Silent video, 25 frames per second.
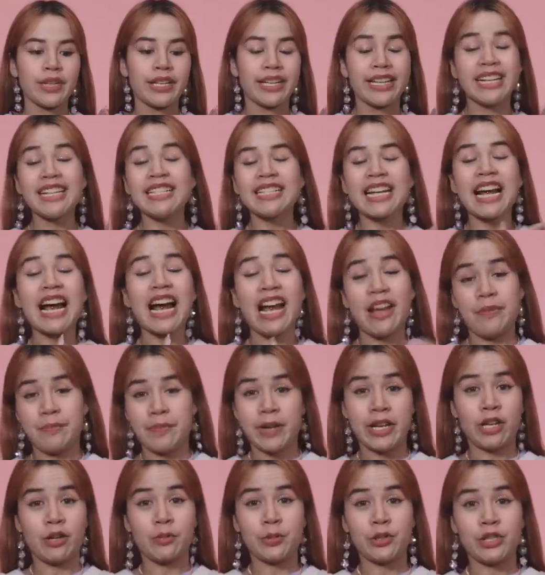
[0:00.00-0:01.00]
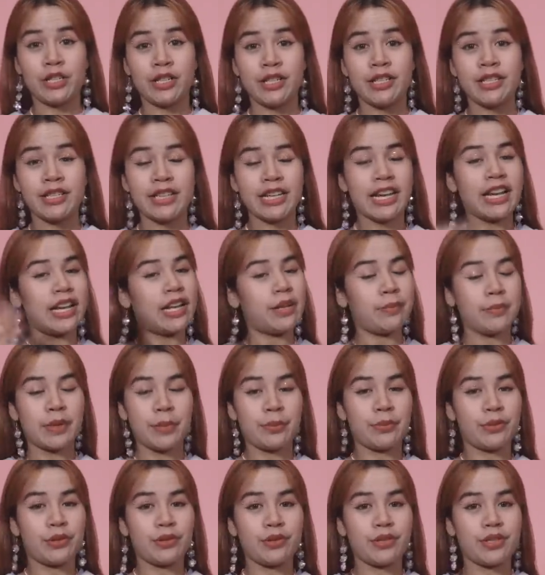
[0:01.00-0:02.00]
So I guess I have my options and
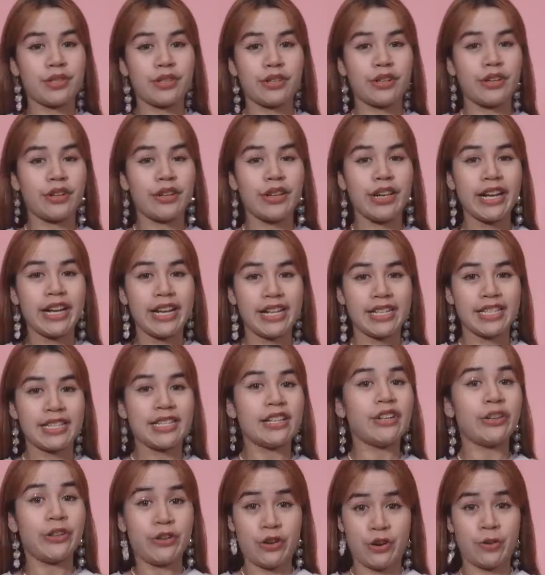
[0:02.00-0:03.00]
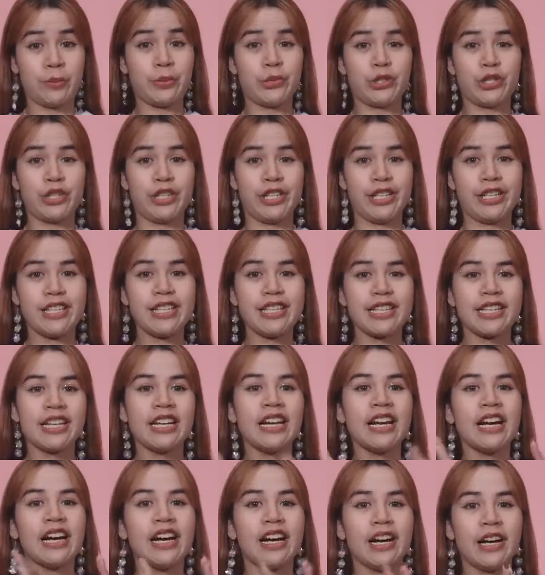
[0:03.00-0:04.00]
my producer has her options.
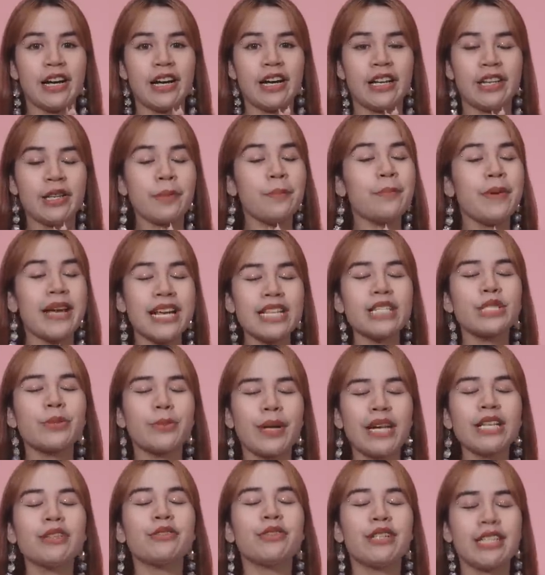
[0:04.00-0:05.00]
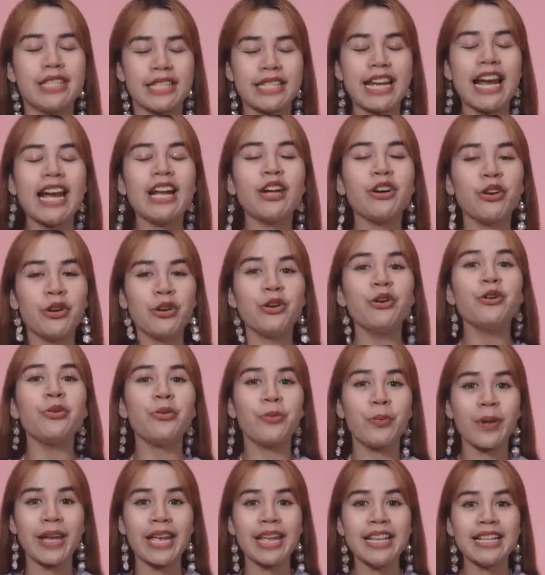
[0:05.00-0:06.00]
The best way to decide
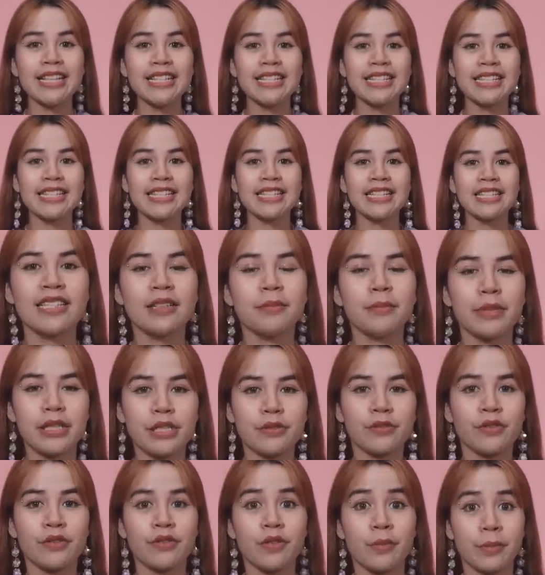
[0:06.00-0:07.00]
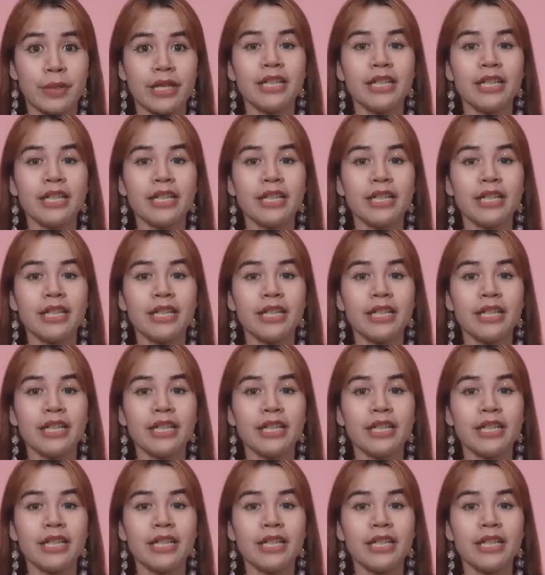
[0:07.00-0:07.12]
who wins, please vote for